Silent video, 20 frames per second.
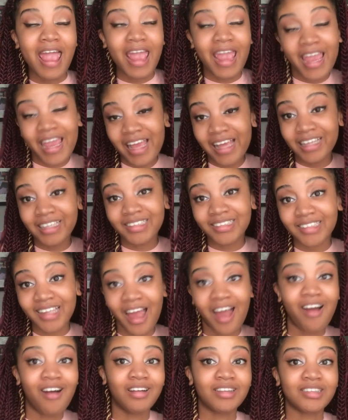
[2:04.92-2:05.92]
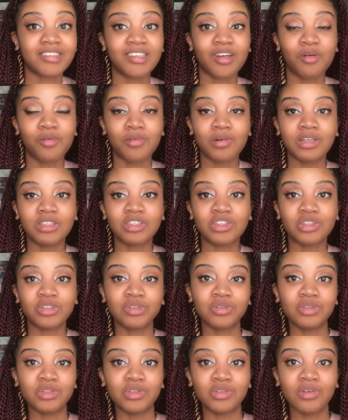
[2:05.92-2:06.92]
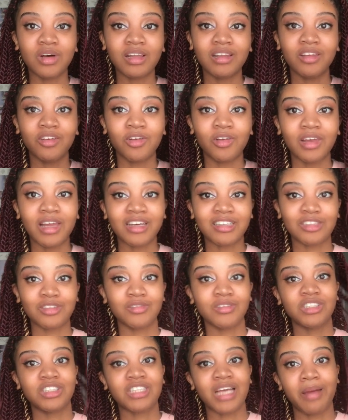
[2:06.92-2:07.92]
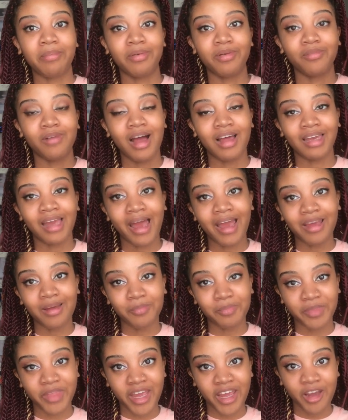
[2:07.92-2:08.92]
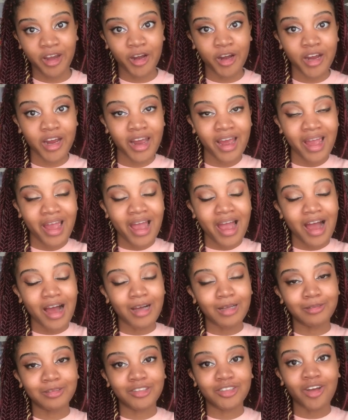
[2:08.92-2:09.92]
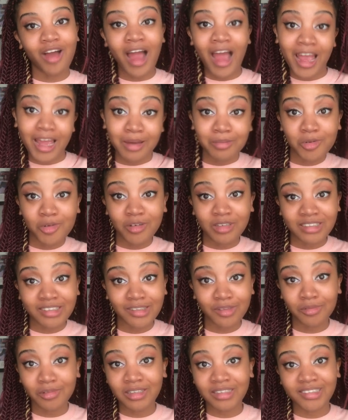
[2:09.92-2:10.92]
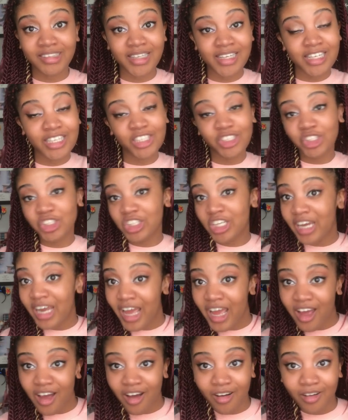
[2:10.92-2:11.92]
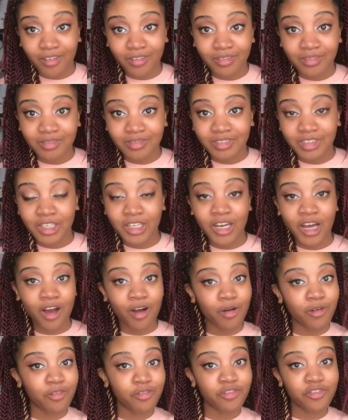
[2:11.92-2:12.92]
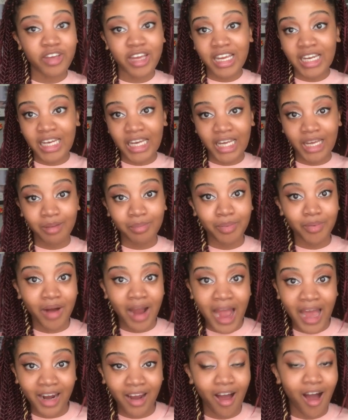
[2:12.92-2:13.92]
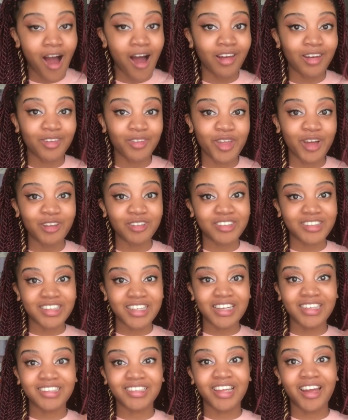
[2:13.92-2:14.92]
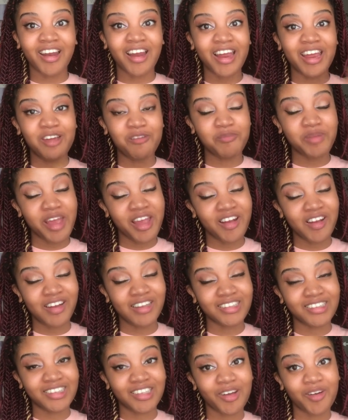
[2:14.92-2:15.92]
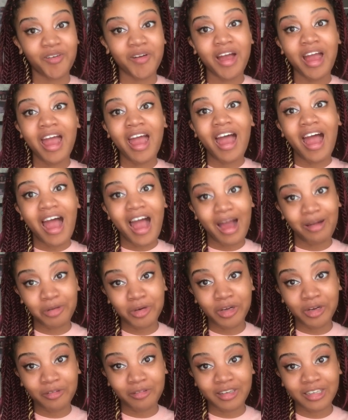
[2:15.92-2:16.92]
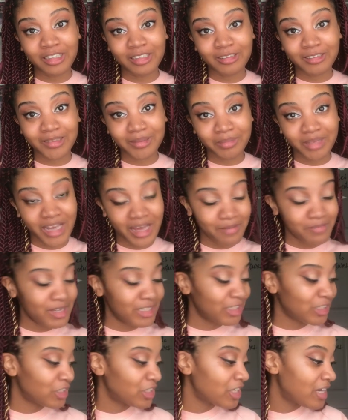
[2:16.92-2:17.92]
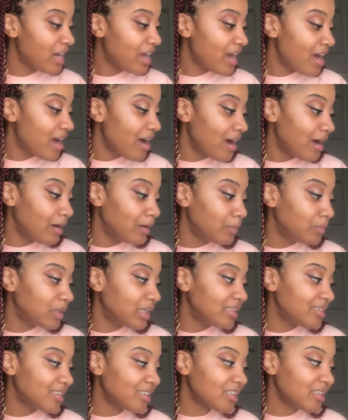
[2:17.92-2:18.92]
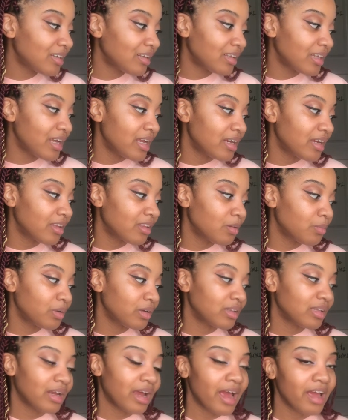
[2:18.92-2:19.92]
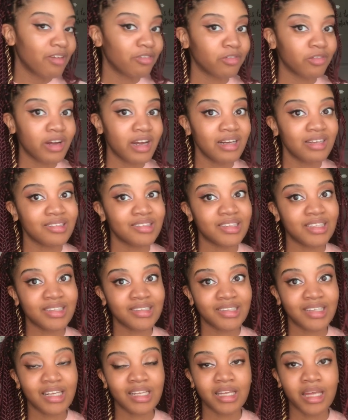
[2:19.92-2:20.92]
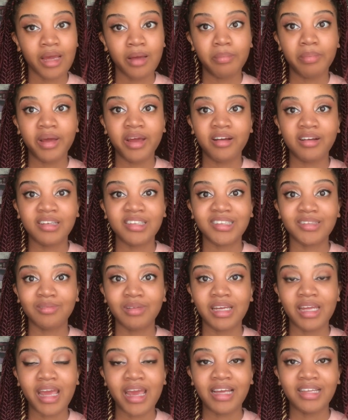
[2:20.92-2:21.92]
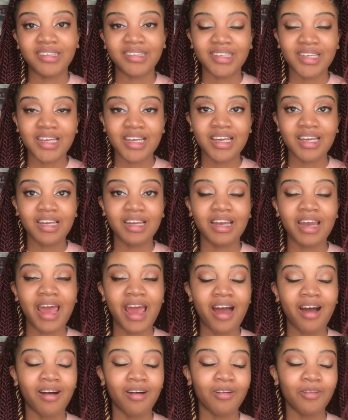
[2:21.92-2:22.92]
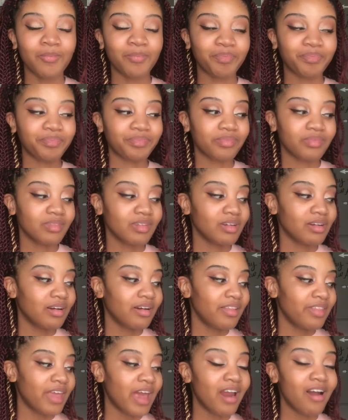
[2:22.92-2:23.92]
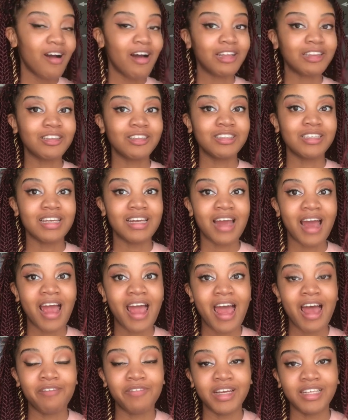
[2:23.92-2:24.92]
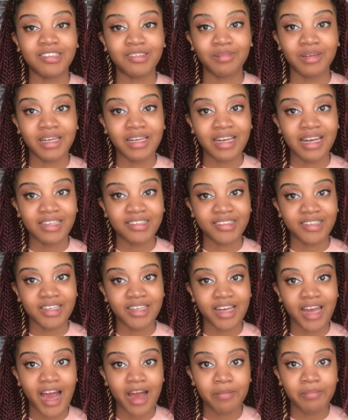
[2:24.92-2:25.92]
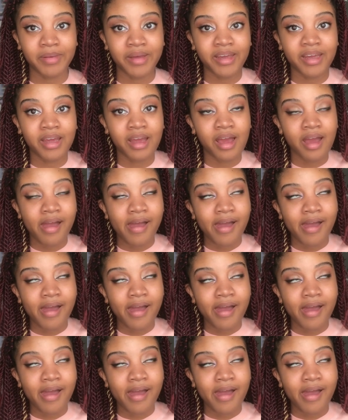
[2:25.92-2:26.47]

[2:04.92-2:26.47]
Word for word: And I also want to do a little luxury shopping while I am there. Um, so I am going to want to hit Chanel, you know, Fendi, Prada, all of those things that are in Paris. So I'm going to want to do some damage. Um, additionally, another book that I have read is Disneyland Paris 2018. Now, that author did not have a 2019 copy,